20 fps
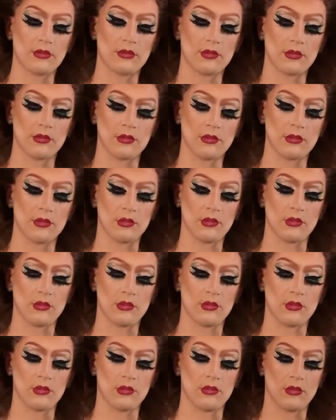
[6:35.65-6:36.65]

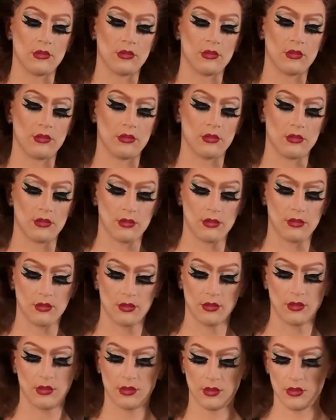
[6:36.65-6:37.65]

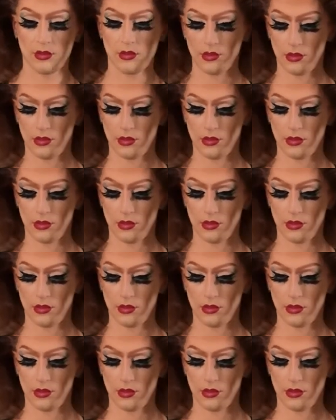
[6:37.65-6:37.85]
[no speech]